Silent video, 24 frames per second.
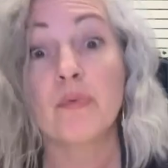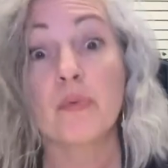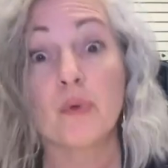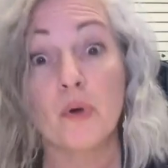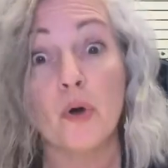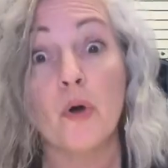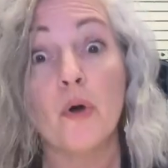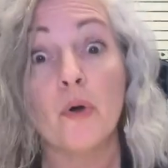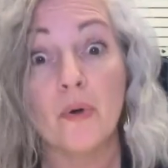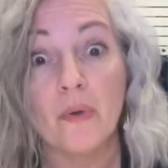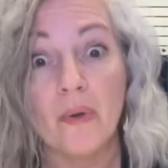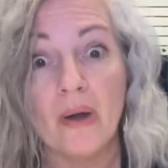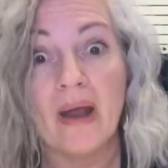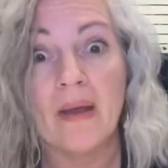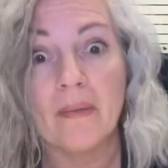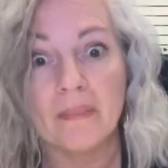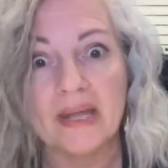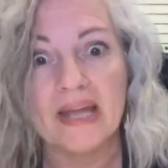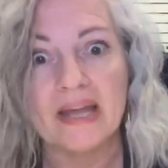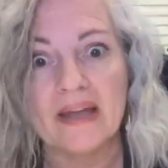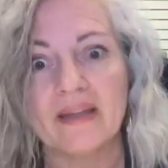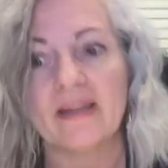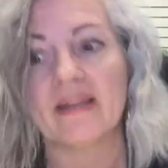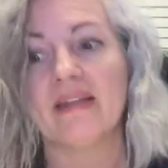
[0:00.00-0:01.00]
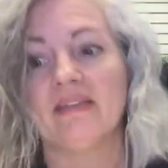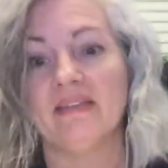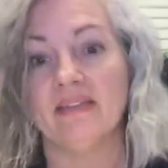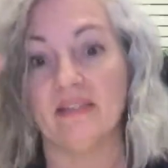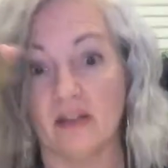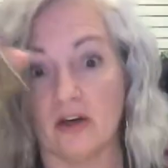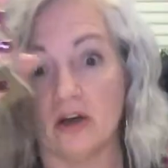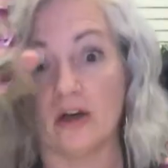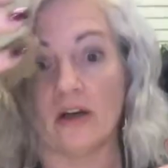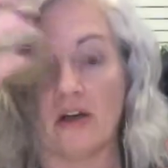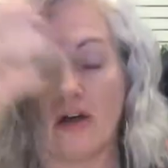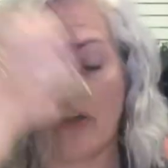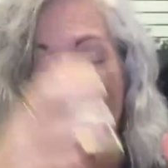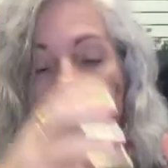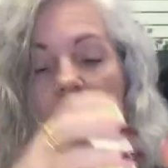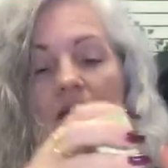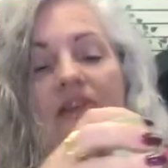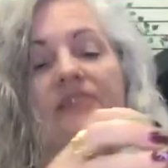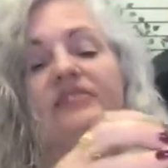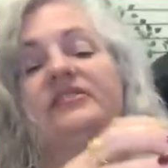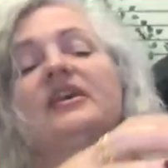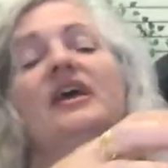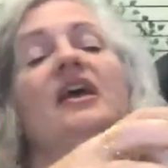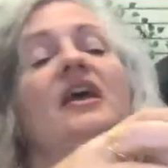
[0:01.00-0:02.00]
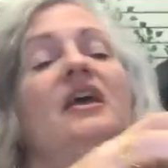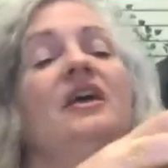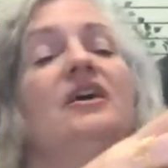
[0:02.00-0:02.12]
programming the cards.